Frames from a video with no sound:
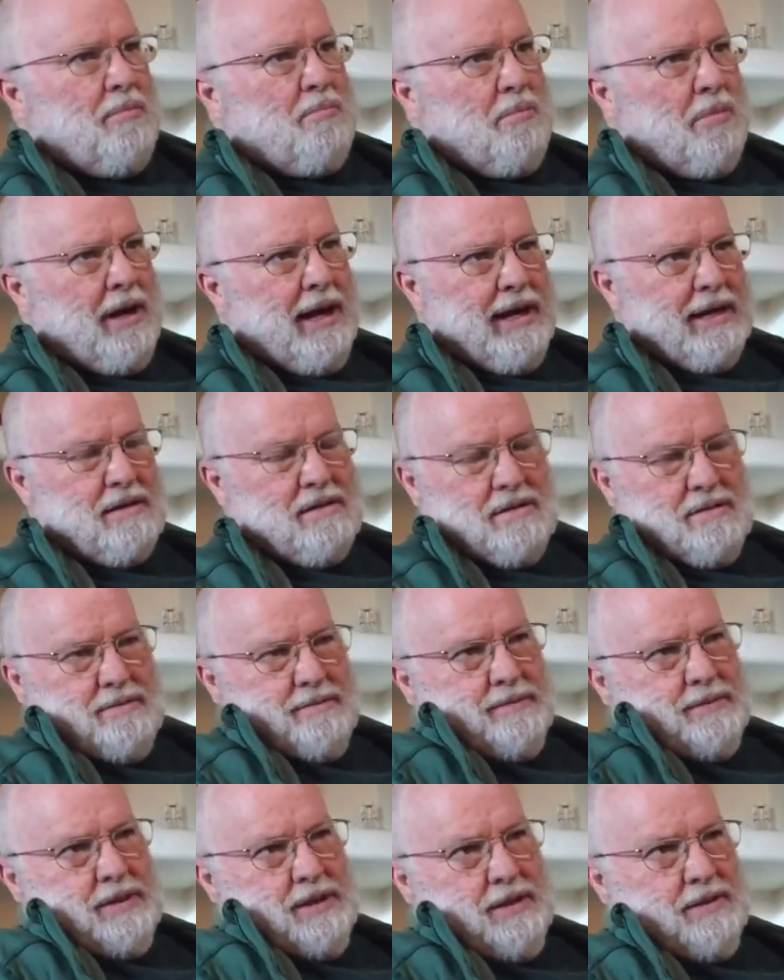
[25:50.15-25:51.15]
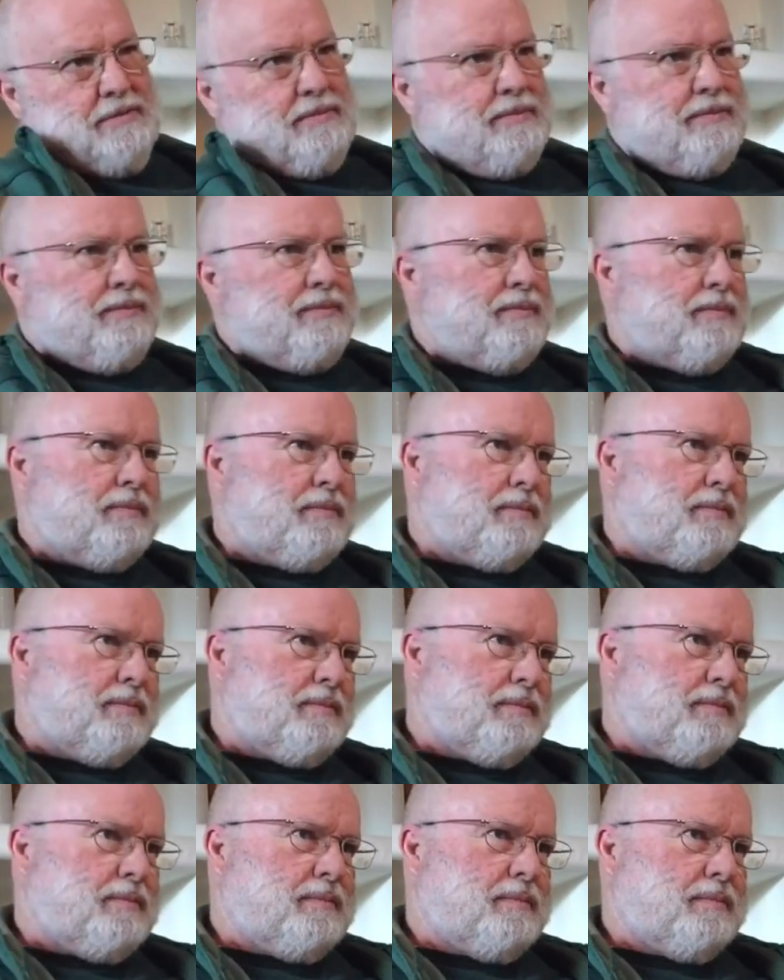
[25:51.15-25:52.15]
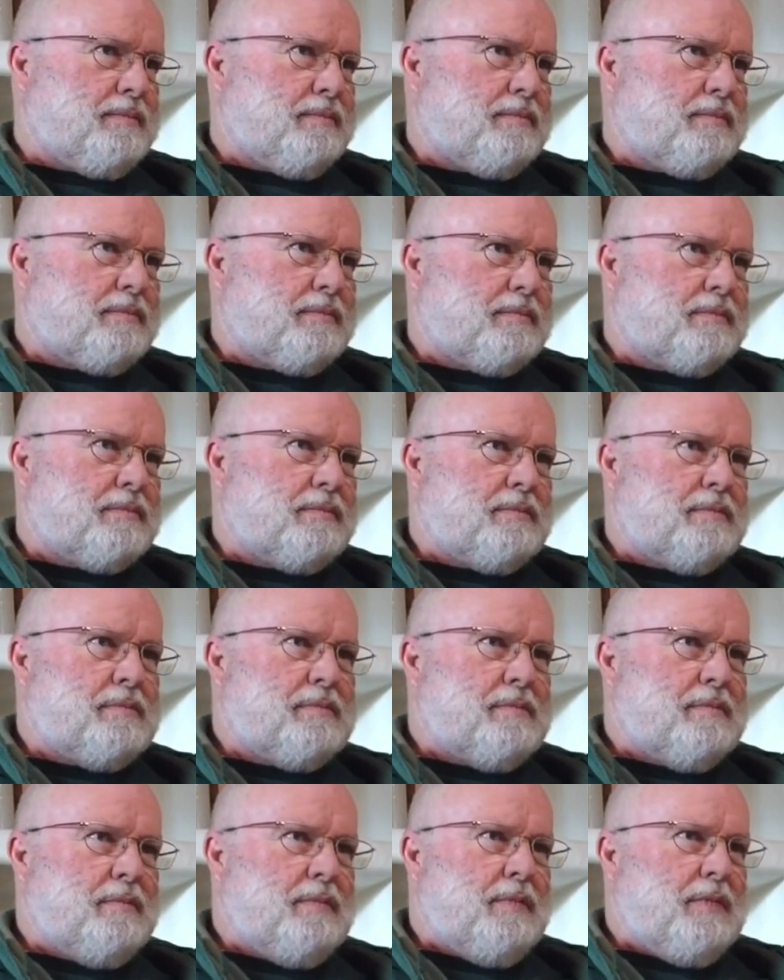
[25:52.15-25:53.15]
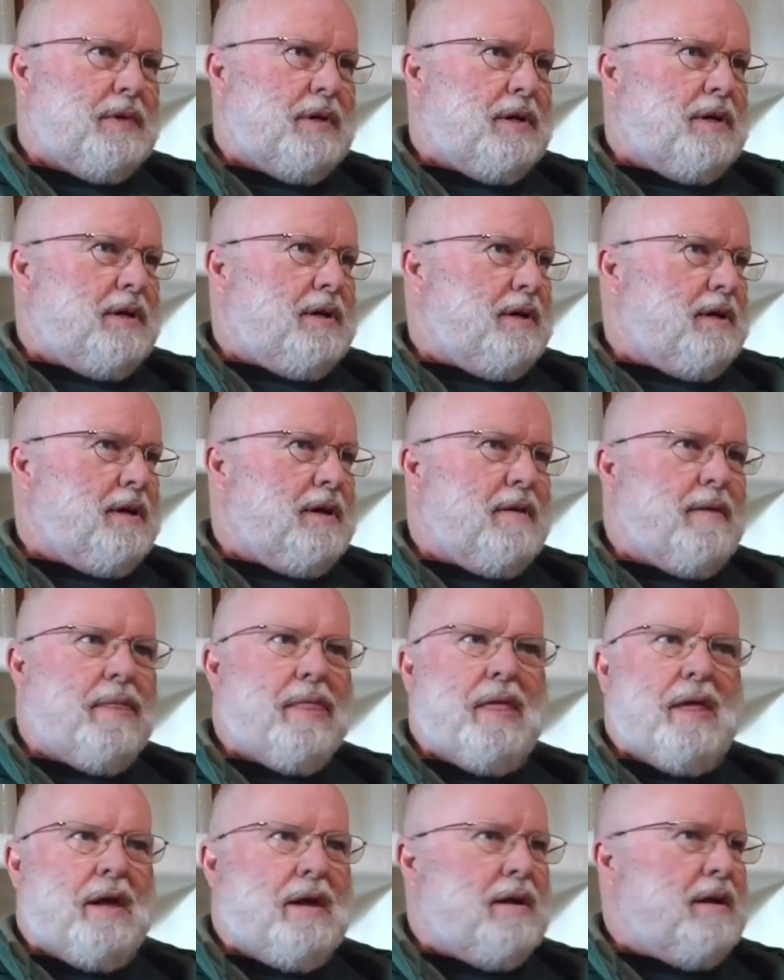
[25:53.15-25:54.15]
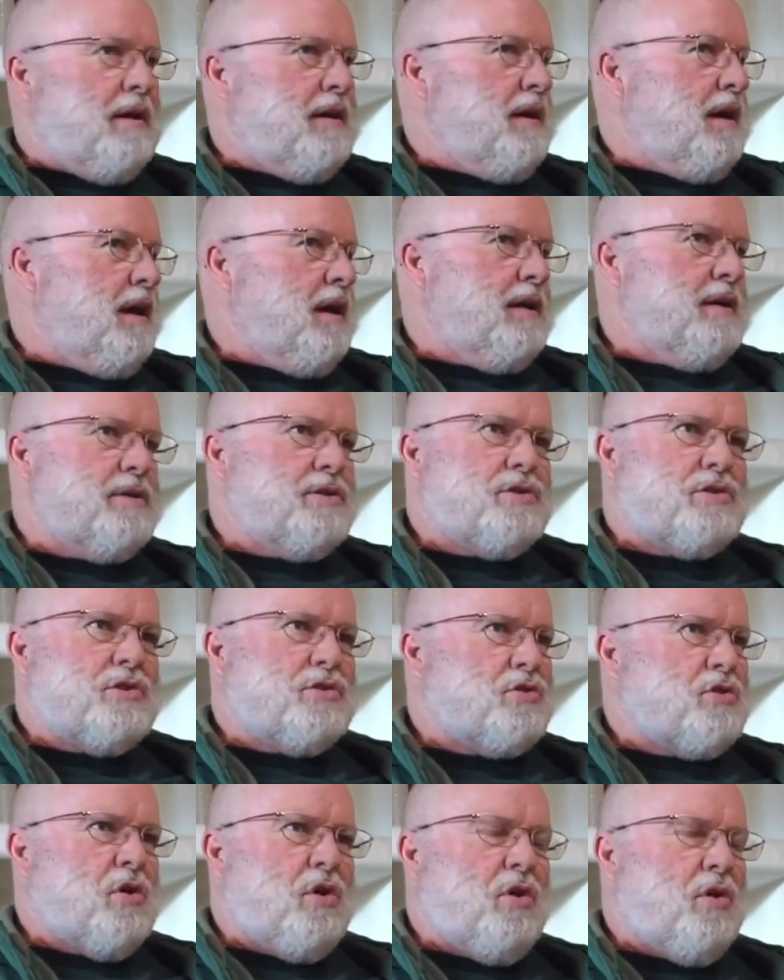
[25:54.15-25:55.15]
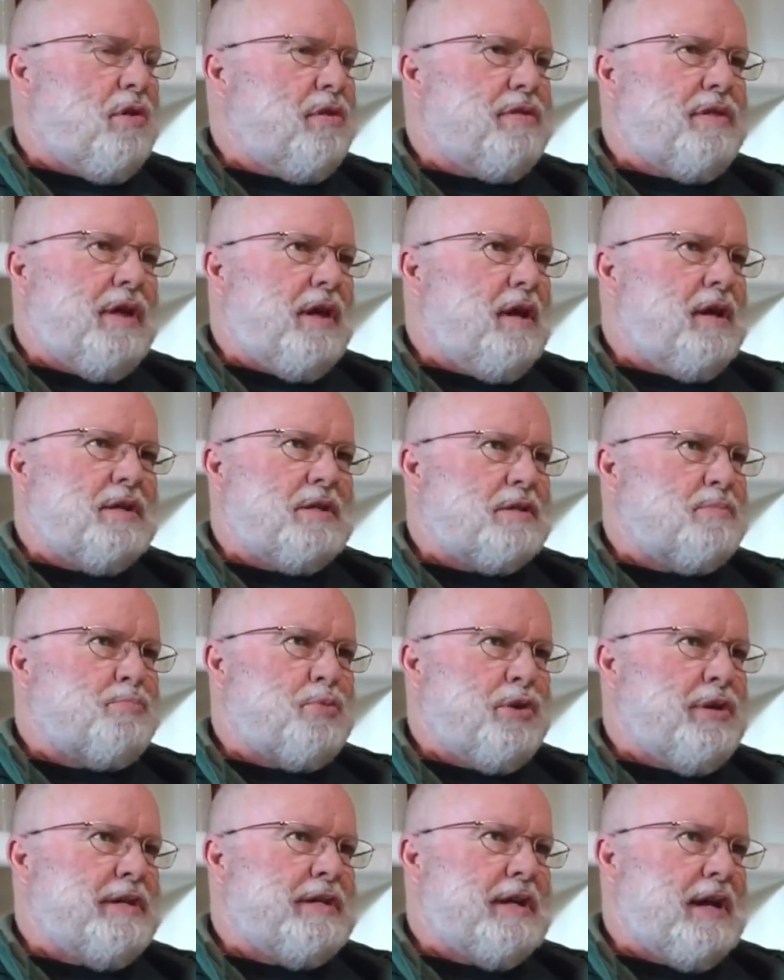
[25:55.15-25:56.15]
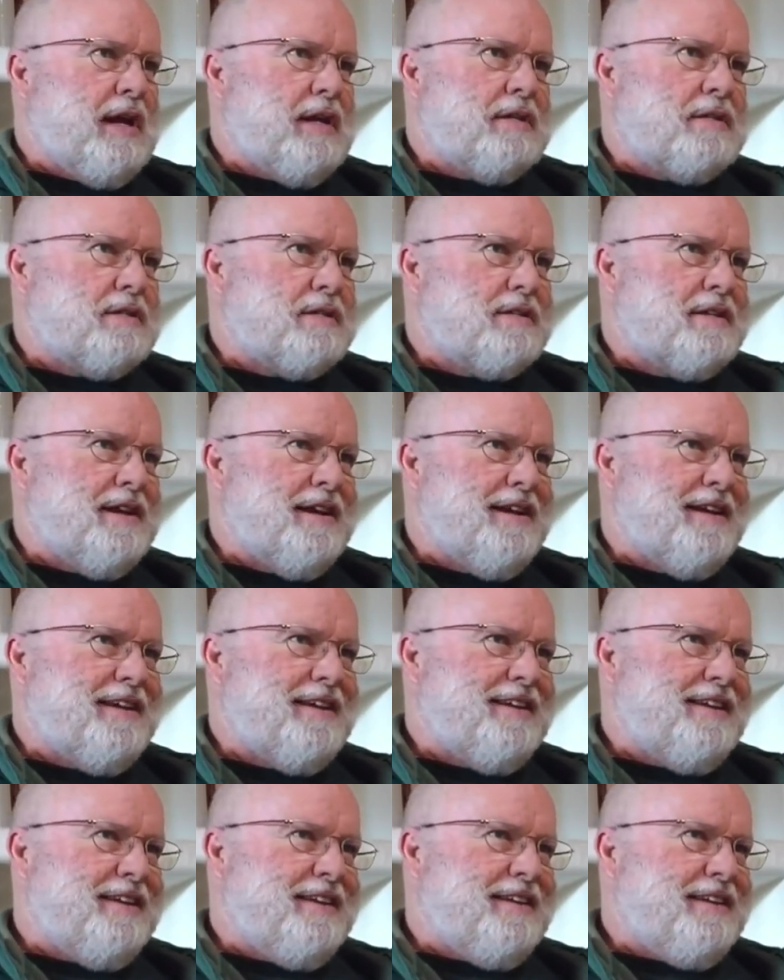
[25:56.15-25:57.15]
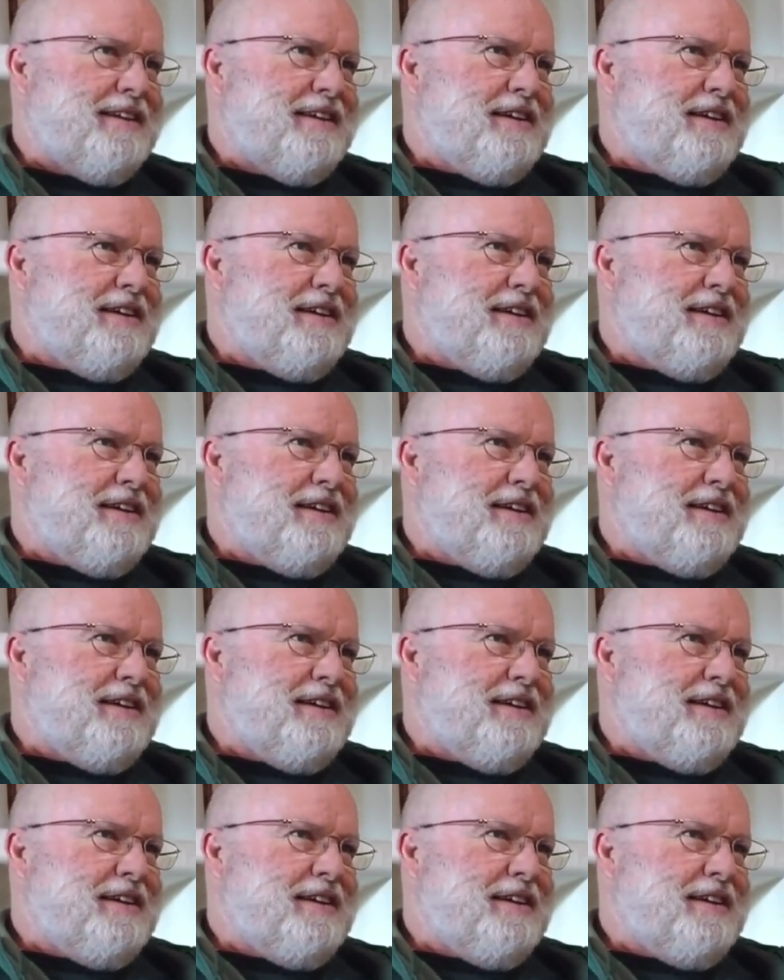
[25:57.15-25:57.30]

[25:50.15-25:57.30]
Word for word: But right. conventional politics is all about labels and us and them. Yeah, and, it's yeah. just the whole thing is pretense. Yeah. Mm.